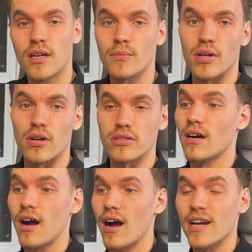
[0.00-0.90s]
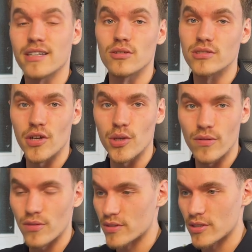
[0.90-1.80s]
because I cannot tell you
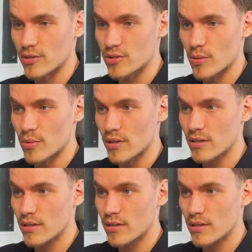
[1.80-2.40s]
whether I've done a good job or not.